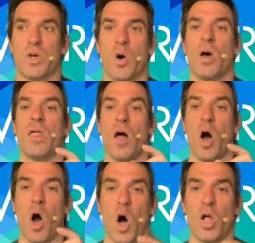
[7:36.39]
And we
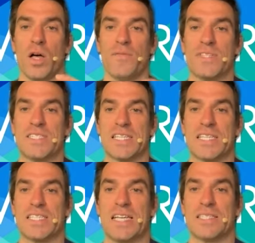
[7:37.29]
know all
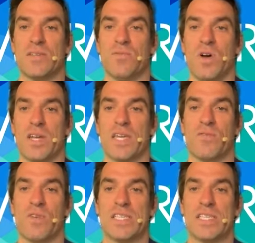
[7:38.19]
of the success
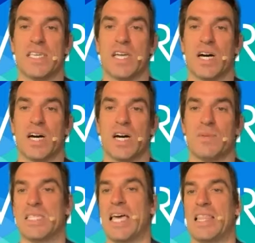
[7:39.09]
in running and
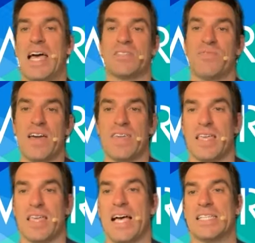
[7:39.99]
racing comes in that
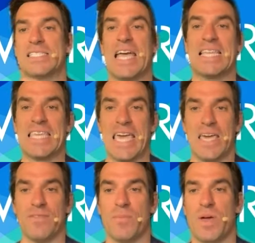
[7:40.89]
last 5K,
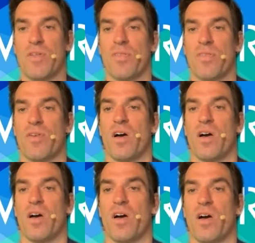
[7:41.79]
last 10K of a
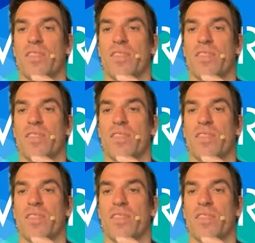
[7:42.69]
marathon,